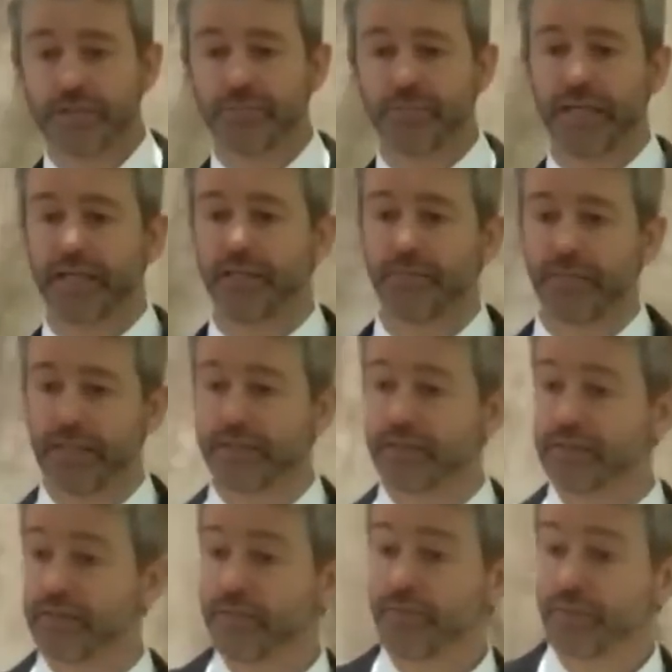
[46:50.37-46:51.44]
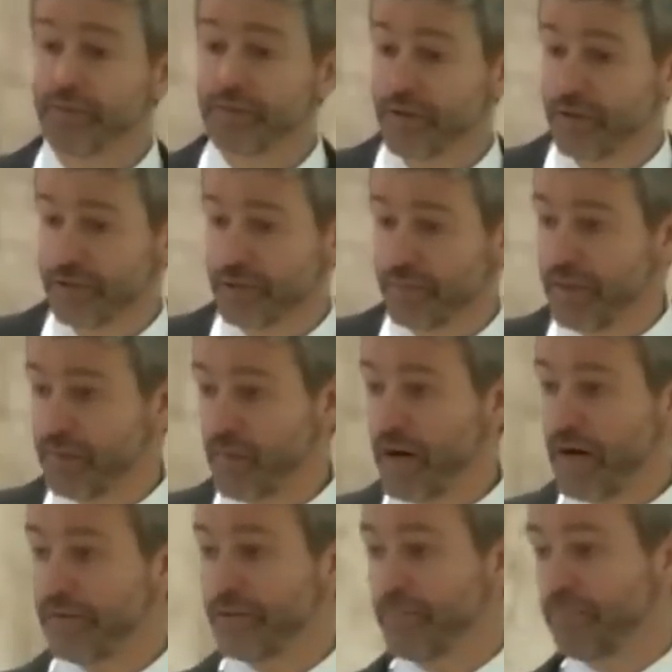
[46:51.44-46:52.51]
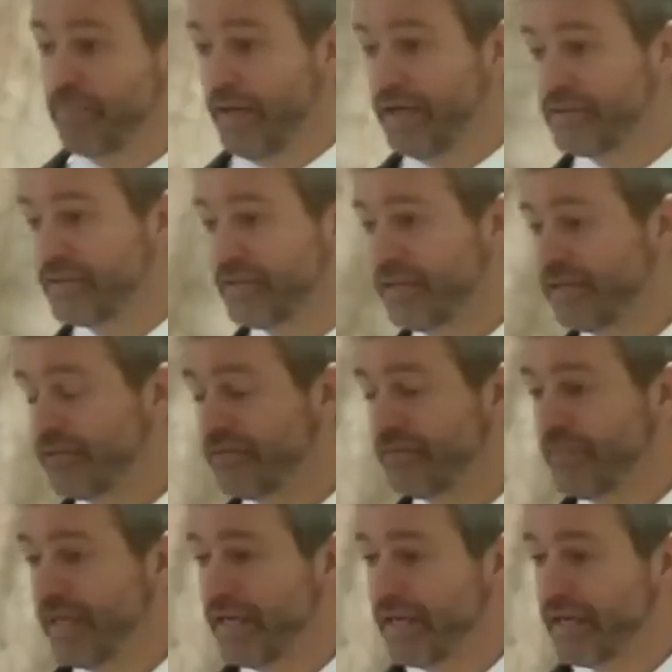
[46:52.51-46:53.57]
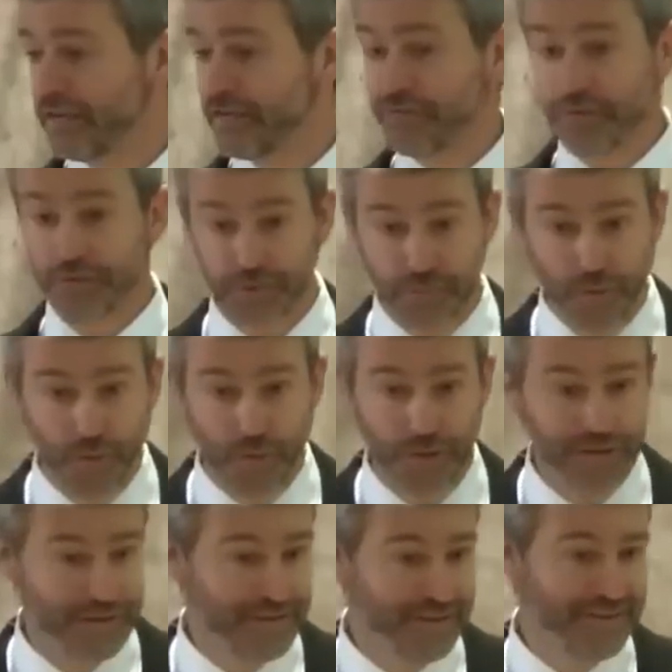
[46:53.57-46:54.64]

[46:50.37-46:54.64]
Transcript: explaining to me, he says, everyone talks about, wow, the blessing of being the firstborn.